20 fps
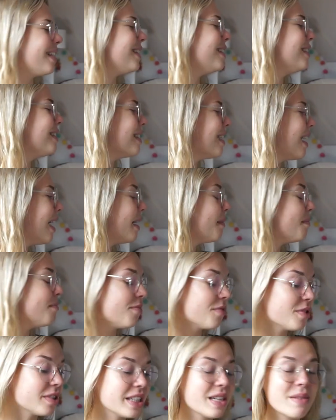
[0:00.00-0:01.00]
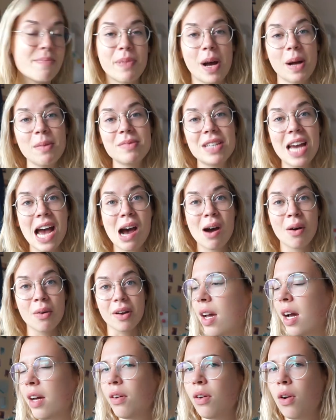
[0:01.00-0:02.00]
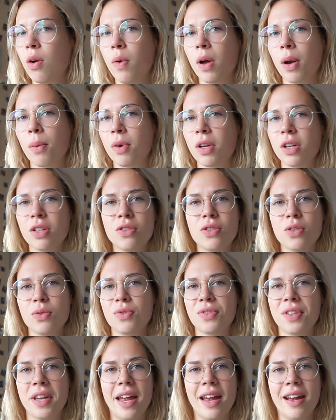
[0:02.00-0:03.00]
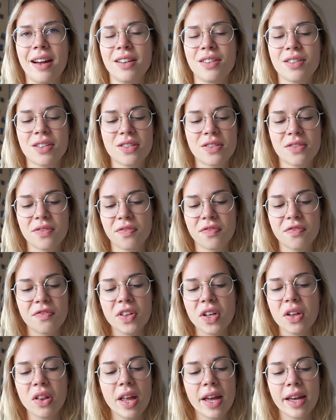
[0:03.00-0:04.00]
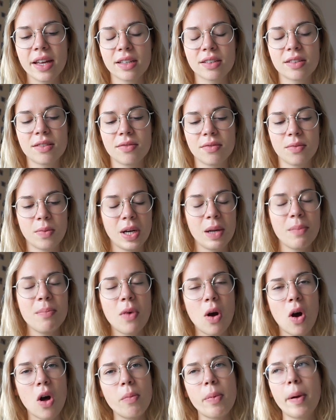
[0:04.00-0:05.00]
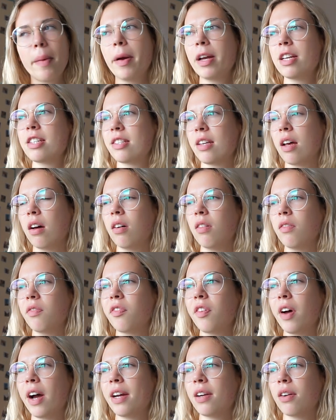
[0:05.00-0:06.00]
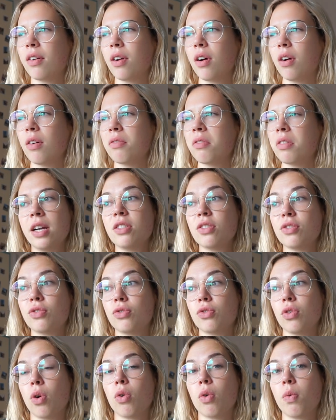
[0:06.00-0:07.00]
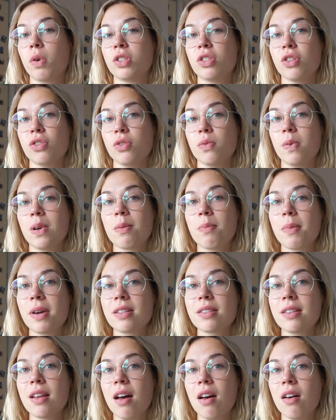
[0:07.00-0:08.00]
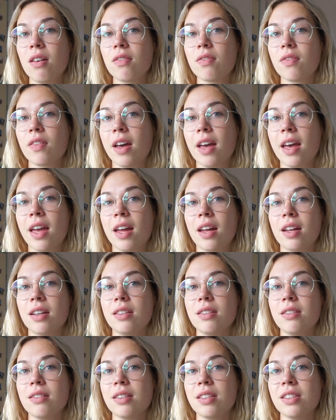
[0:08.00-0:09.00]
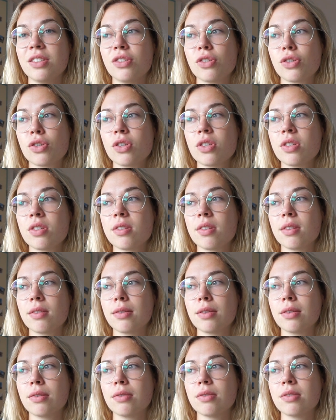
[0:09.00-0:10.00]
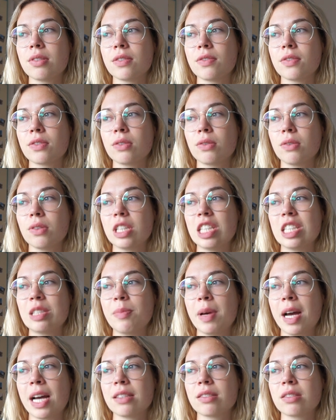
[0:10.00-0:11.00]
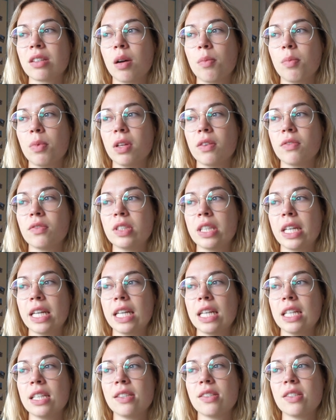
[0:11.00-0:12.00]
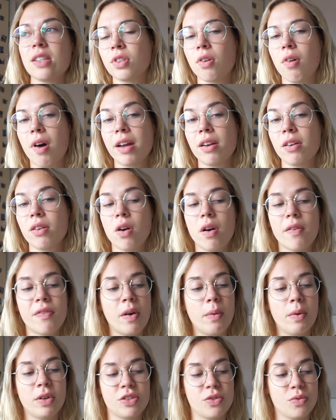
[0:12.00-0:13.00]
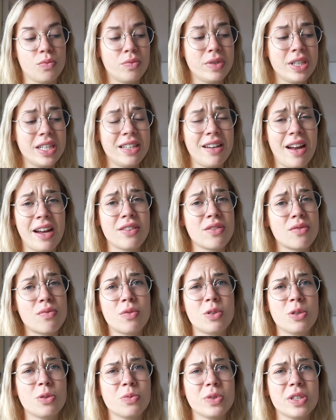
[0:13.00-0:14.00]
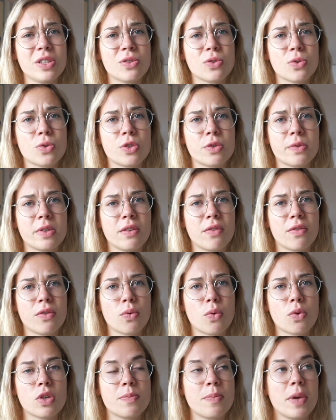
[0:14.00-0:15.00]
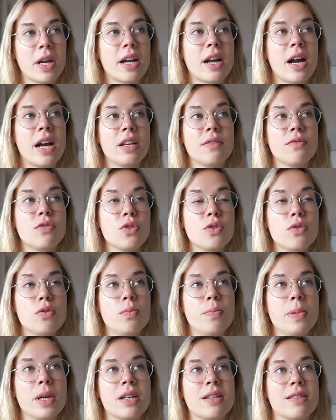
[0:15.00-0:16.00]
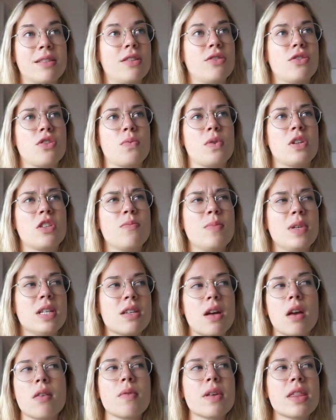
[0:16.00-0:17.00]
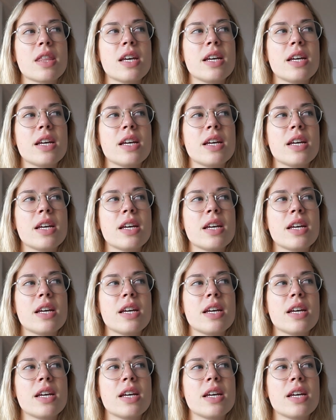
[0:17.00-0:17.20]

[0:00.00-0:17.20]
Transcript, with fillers: I'm really bummed out. I don't know what I'm gonna do today. I just feel like when I'm all by myself, I don't know. I just don't know what to do with myself and it's just a little difficult these past couple of days. So I don't know if I want to read. I don't want to read Sorcery of Thorns, but I kind of do because I just want to be done with